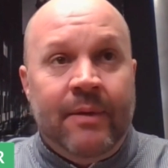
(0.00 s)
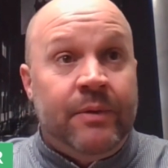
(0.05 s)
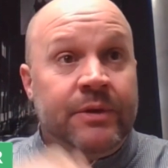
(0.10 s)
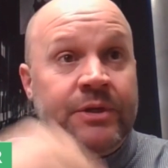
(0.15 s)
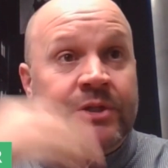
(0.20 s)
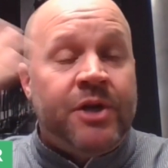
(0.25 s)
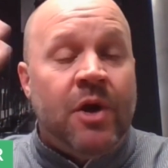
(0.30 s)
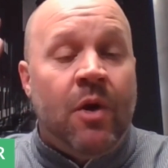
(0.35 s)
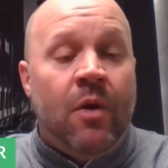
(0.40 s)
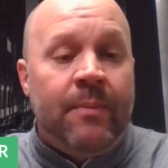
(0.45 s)

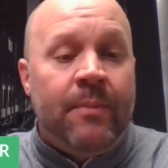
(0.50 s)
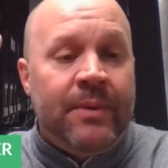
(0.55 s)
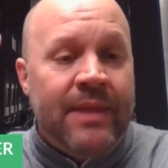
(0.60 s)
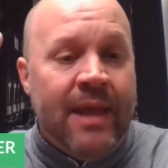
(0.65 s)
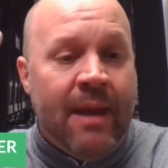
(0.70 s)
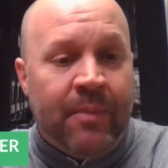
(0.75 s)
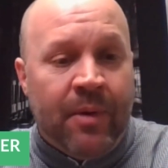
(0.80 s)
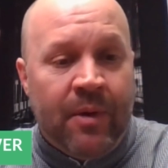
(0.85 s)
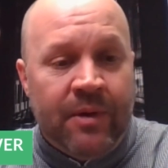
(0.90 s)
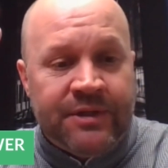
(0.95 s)
it would show
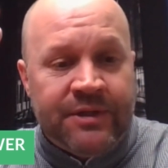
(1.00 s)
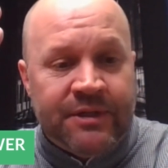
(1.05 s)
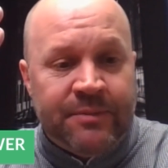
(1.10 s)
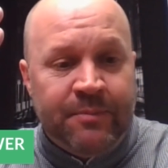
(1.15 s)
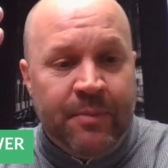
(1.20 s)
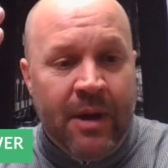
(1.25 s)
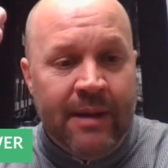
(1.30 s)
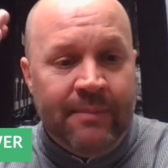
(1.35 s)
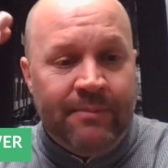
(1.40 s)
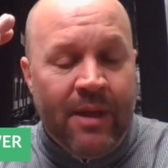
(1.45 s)
up in that
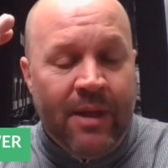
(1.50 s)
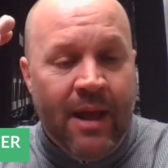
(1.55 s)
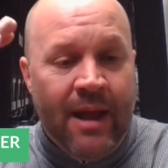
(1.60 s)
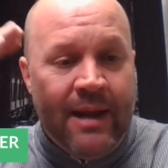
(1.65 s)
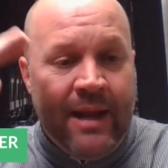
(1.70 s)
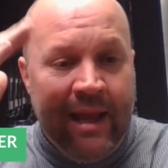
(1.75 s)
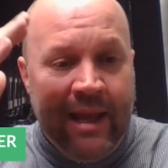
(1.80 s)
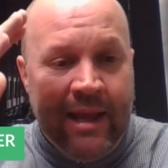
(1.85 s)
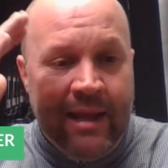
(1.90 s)
person's pipeline.